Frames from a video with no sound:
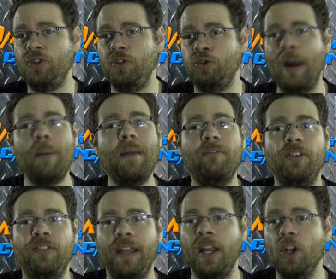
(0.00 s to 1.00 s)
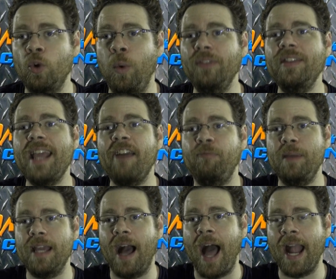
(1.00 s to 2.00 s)
drop everything, quit the
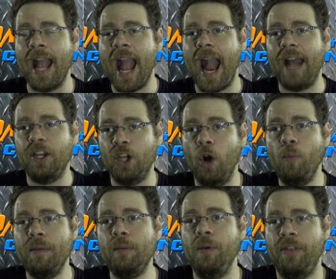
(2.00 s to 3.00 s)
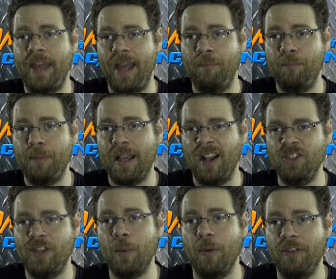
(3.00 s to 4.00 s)
FBI, and go be with him
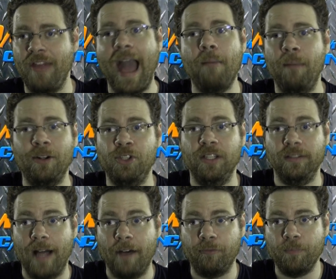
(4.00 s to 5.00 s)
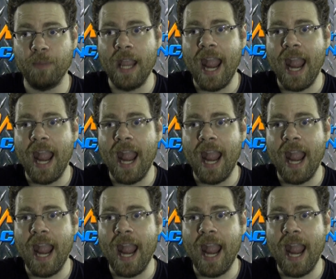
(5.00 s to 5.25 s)
because they were that much in love.